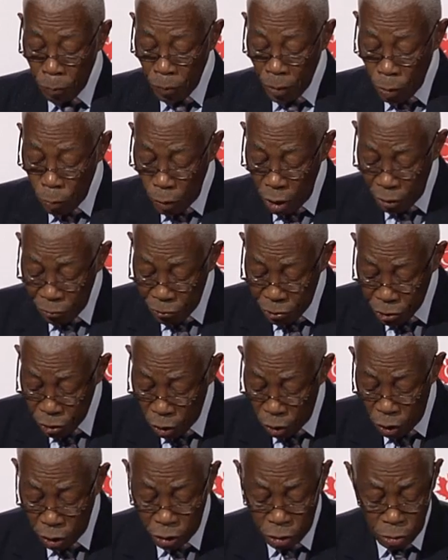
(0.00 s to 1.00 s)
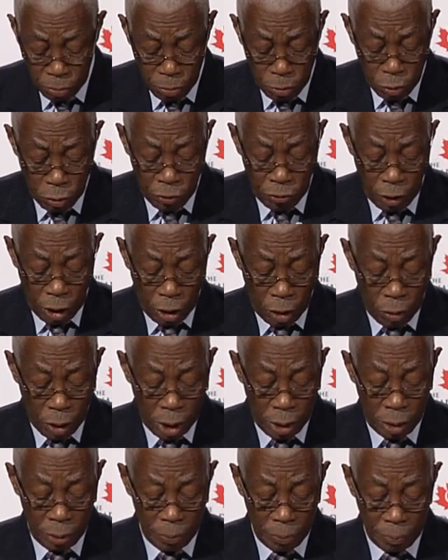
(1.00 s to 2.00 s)
We have sought to move
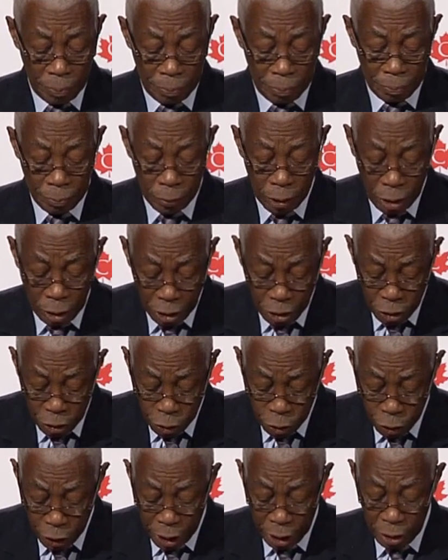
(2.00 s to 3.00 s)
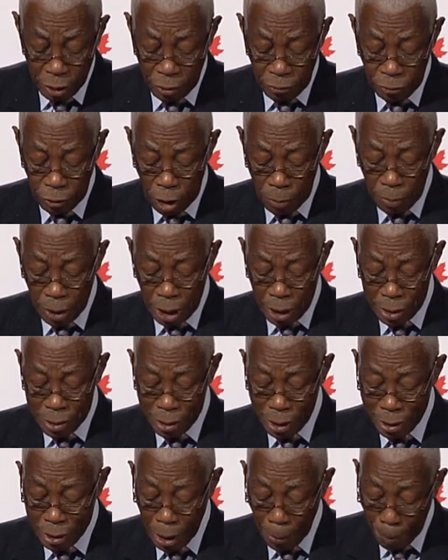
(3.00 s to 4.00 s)
our country from its
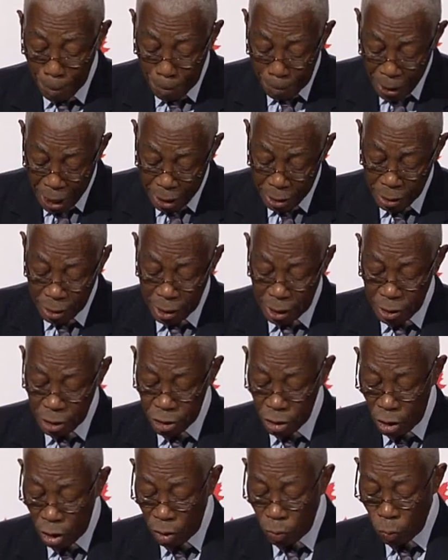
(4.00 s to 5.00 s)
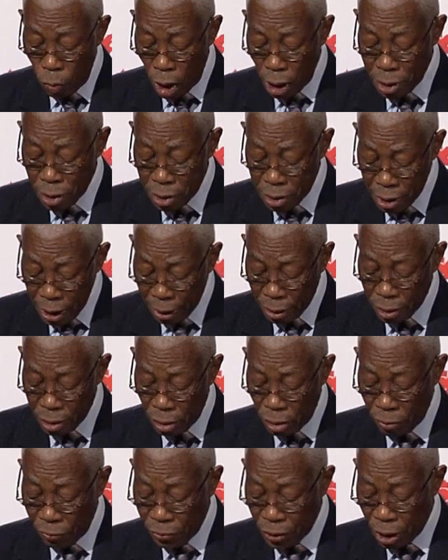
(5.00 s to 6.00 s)
dependence on one sector
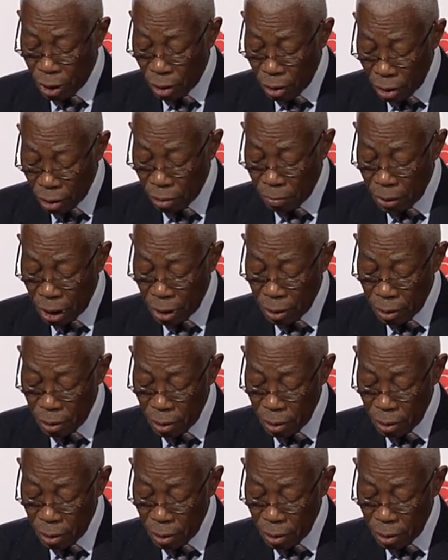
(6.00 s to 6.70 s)
of the economy,